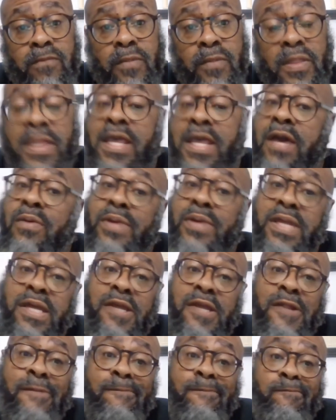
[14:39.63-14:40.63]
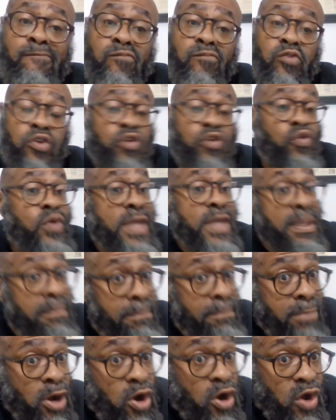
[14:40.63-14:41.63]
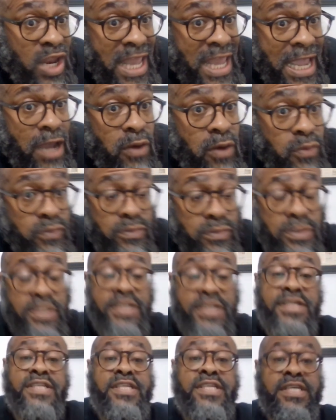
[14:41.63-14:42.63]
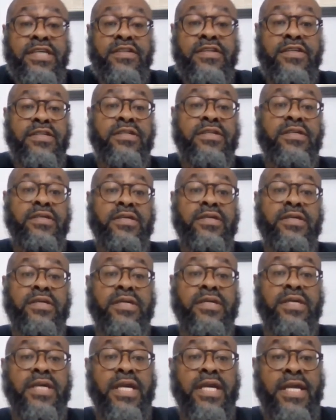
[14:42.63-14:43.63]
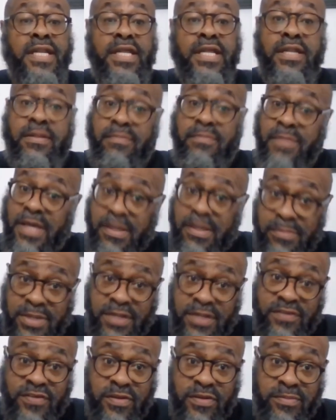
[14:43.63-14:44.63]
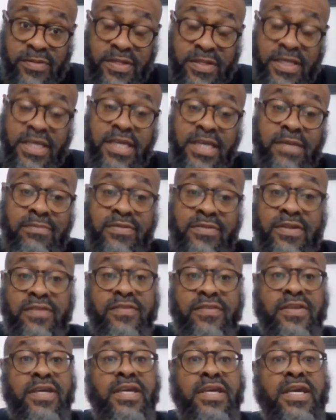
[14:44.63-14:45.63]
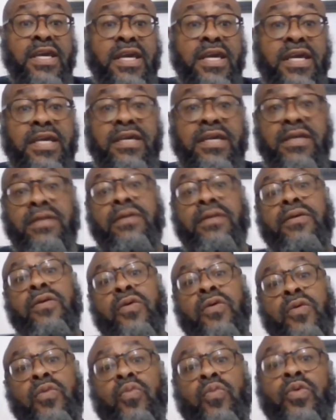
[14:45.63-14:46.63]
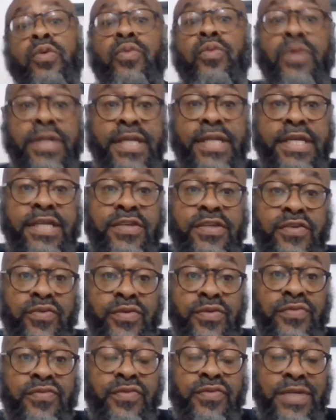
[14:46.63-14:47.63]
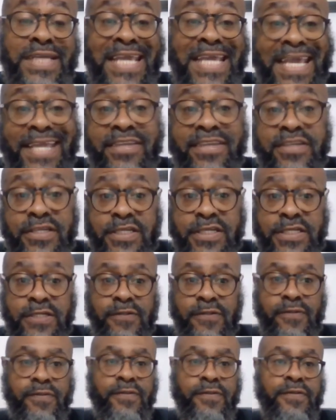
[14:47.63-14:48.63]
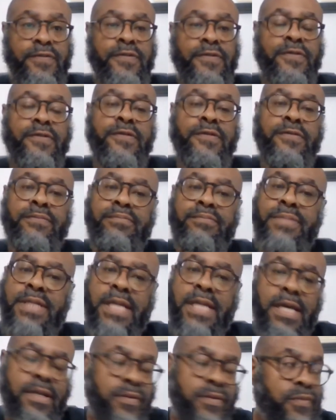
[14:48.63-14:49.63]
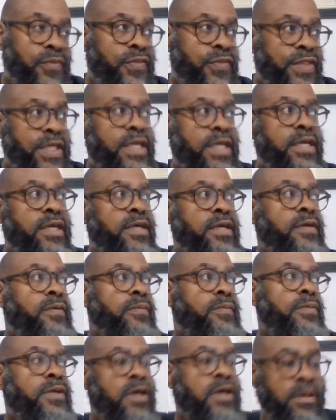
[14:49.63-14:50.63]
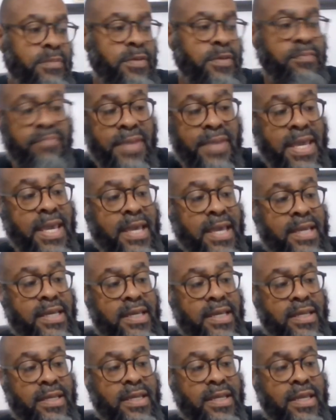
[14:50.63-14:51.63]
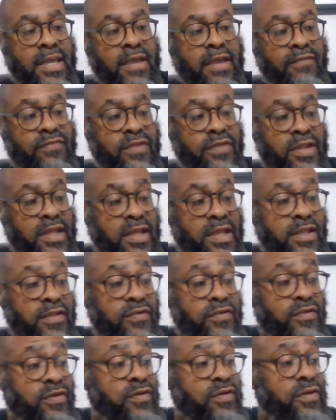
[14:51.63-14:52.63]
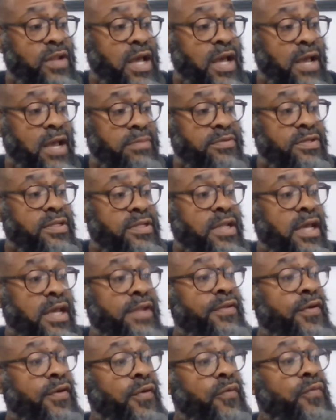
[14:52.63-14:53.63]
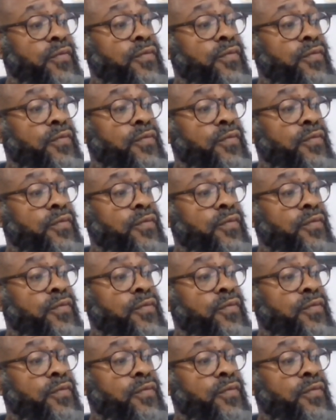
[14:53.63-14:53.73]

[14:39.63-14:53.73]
Now, again, you can ball out this season, and then it may be some teams that say, hey, we want to get you in free agency. But I don't think him coming back after that is a good option. I don't.